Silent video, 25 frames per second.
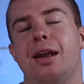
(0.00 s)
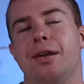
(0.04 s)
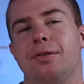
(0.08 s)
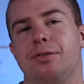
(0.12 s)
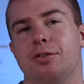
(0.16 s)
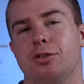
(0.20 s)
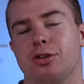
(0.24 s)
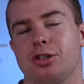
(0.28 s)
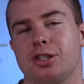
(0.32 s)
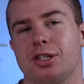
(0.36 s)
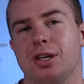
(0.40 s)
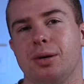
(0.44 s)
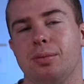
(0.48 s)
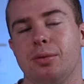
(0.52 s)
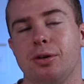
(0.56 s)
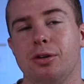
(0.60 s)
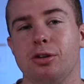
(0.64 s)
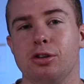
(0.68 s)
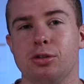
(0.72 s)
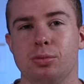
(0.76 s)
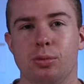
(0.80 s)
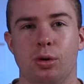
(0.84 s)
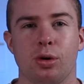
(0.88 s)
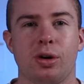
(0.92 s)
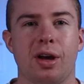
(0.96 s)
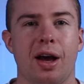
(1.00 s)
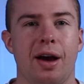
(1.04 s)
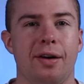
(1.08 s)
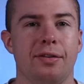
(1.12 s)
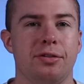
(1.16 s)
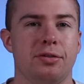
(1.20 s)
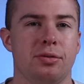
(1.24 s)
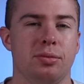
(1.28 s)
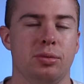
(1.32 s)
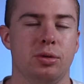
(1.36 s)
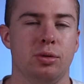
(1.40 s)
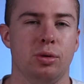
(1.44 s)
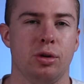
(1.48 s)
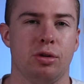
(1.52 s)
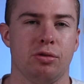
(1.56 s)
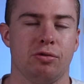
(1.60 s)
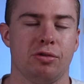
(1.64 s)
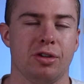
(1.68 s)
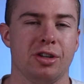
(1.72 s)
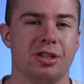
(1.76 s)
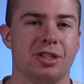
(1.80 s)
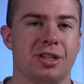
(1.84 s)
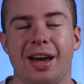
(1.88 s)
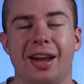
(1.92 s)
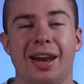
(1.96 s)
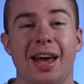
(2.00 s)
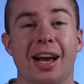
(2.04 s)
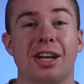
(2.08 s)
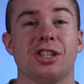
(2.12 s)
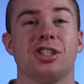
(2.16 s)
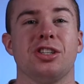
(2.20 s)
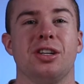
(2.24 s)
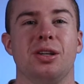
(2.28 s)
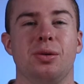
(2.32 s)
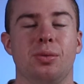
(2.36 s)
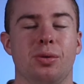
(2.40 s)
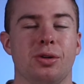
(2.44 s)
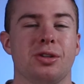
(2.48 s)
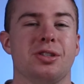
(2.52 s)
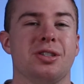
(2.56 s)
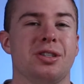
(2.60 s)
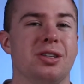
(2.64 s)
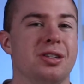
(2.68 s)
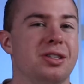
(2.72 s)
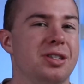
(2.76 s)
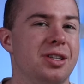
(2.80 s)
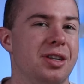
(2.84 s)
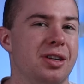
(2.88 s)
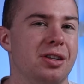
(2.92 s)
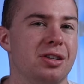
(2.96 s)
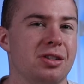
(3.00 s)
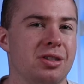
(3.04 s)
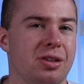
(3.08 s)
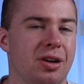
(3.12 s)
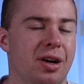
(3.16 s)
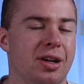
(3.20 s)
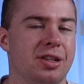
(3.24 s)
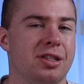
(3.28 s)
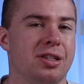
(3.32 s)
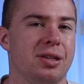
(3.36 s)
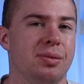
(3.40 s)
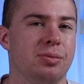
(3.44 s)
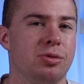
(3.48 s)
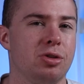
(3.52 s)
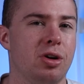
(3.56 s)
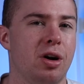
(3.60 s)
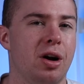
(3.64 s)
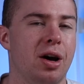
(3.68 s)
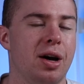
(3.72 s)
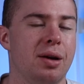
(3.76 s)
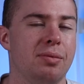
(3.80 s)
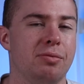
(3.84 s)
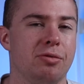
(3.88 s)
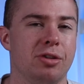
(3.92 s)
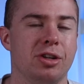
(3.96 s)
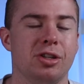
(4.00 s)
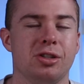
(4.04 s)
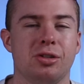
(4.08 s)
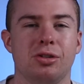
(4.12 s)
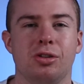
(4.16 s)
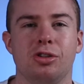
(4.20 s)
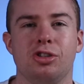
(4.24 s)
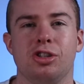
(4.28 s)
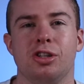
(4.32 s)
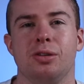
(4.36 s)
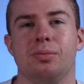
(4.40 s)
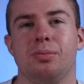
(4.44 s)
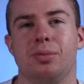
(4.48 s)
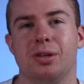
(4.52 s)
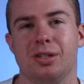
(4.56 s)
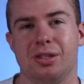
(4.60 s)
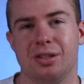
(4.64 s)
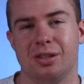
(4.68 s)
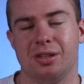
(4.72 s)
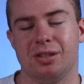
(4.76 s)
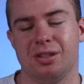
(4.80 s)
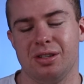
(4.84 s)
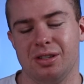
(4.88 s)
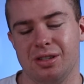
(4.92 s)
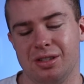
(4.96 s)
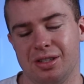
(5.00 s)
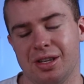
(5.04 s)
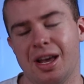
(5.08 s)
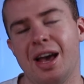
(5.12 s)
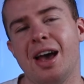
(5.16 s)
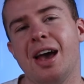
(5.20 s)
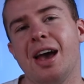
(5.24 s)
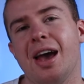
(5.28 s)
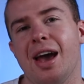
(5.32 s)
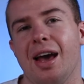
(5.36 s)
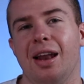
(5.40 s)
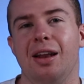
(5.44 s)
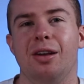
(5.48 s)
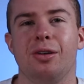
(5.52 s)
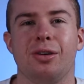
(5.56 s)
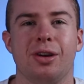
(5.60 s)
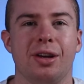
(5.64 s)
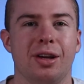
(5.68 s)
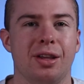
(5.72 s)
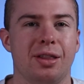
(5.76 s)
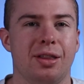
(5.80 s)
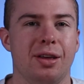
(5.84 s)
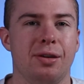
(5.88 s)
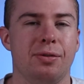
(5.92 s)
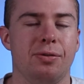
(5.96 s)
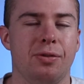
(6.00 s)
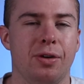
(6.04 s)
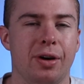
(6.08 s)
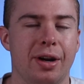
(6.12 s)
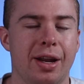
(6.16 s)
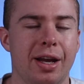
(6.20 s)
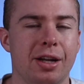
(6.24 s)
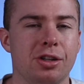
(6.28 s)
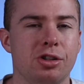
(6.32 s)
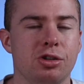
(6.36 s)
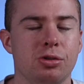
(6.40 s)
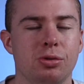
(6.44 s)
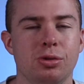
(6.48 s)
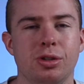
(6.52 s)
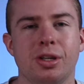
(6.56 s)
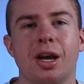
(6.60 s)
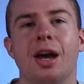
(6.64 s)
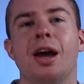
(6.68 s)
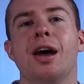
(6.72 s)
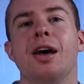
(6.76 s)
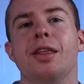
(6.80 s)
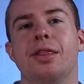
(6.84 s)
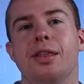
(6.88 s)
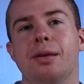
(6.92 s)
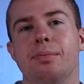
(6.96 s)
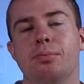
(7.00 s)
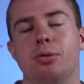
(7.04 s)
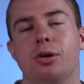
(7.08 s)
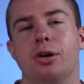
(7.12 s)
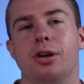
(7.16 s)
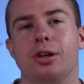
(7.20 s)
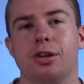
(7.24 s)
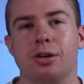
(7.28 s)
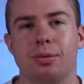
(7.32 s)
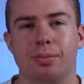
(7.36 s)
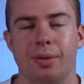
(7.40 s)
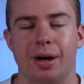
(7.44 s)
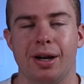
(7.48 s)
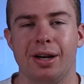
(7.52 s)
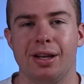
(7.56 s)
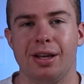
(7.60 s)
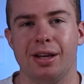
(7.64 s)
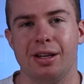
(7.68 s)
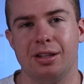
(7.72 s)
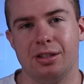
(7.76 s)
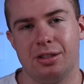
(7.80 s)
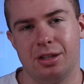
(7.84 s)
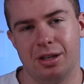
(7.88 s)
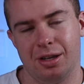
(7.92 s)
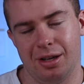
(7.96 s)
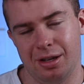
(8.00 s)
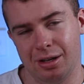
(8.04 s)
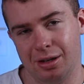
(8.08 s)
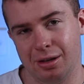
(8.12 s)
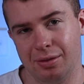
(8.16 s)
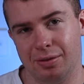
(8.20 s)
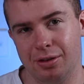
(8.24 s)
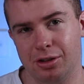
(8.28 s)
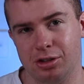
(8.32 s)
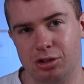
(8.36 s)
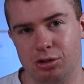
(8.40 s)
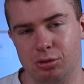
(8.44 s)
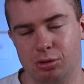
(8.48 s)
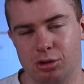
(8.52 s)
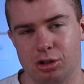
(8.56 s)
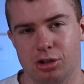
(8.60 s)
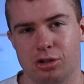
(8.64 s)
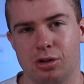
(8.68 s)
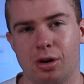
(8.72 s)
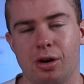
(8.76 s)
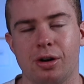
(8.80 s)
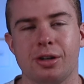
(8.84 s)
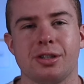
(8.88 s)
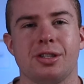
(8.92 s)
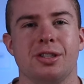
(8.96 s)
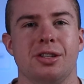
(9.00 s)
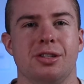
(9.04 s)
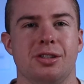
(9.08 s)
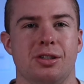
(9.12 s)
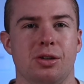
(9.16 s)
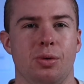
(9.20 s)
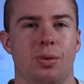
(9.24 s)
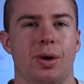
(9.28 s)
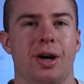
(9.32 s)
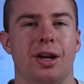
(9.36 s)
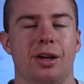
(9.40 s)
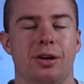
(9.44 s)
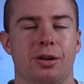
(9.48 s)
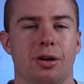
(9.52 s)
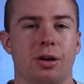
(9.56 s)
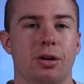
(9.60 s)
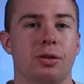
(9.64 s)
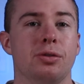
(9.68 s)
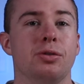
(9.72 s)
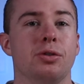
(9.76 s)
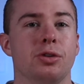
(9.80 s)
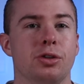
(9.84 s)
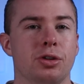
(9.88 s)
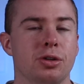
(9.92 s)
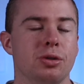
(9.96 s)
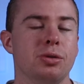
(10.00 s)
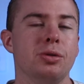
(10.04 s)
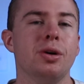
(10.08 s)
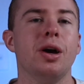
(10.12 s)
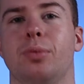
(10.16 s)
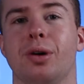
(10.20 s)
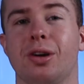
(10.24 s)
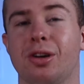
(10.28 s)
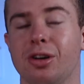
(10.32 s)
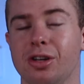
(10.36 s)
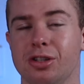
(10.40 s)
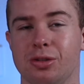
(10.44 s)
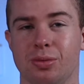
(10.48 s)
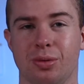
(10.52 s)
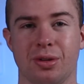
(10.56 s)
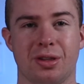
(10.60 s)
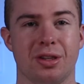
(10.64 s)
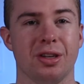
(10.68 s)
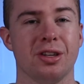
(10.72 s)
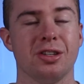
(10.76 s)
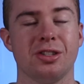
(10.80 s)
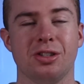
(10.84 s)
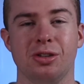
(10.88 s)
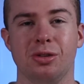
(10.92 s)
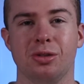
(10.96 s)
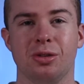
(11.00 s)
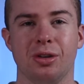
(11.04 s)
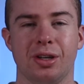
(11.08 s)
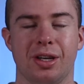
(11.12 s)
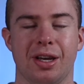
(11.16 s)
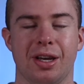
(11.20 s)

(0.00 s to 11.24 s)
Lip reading: if you're someone who's more comfortable with risk and actually wants to set aside some time researching businesses and looking at their financials, then putting your money into individual stocks is the way to go for you, because with this you could